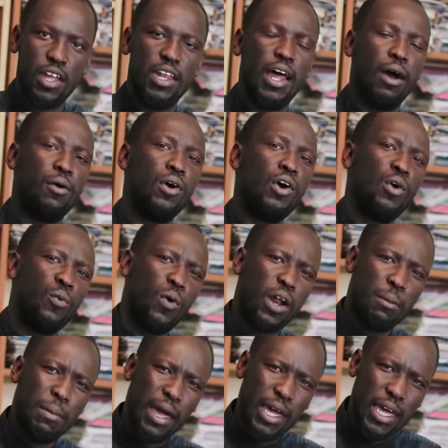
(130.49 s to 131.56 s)
Now, what
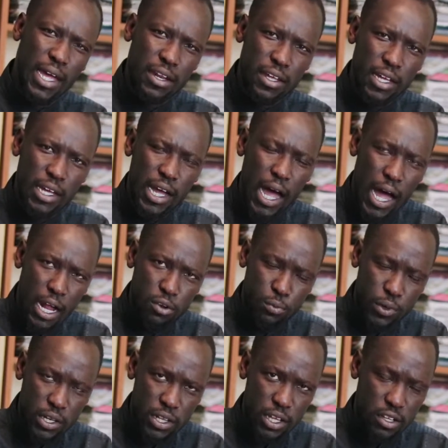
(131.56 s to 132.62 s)
am I getting at
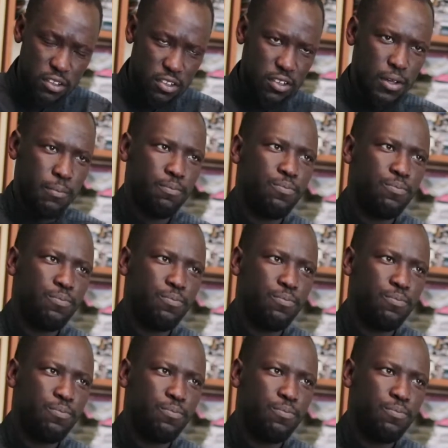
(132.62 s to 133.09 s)
with this?